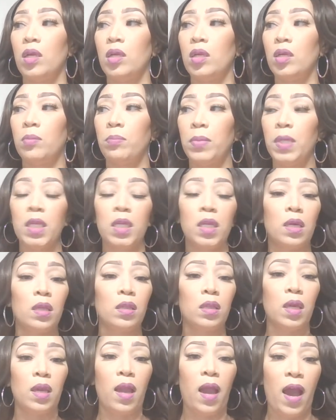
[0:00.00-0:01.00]

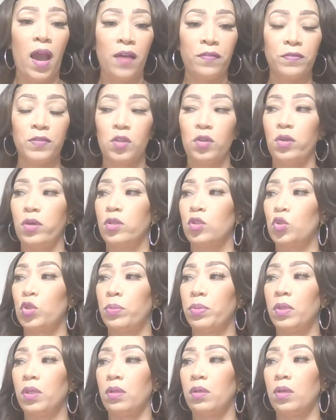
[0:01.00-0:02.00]
Immediately after
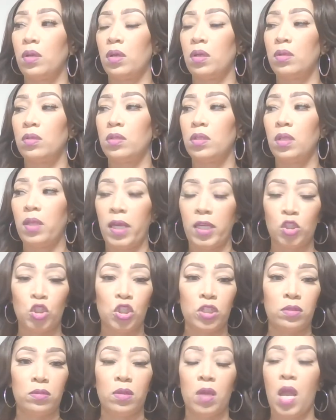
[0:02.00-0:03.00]

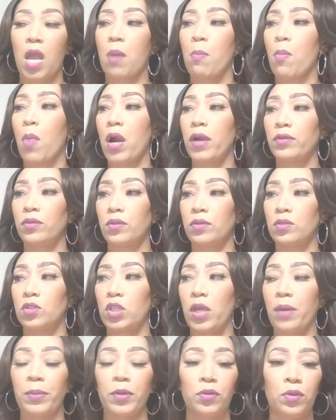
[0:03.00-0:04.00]
tribulation. And Mark
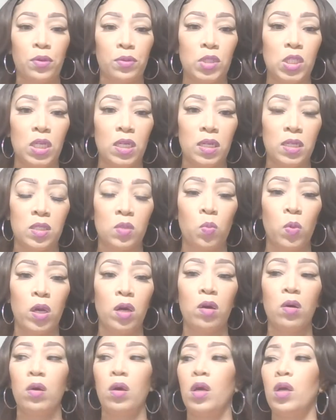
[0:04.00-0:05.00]
chapter 13 as
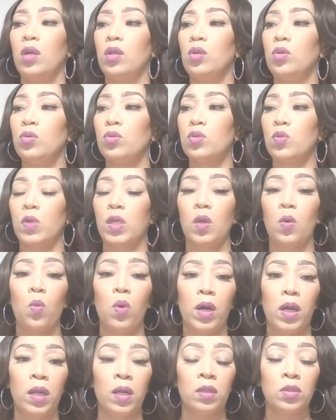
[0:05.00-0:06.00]
well. Luke
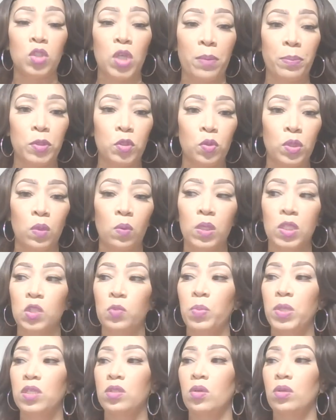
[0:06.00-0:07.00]
21, chapter 21
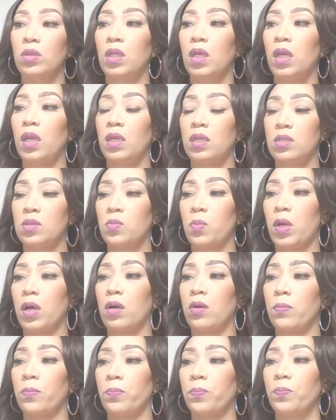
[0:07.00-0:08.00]
speaks on the end as
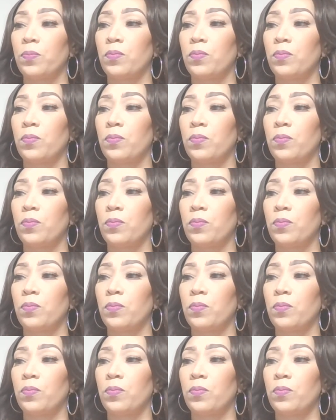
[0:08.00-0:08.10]
well.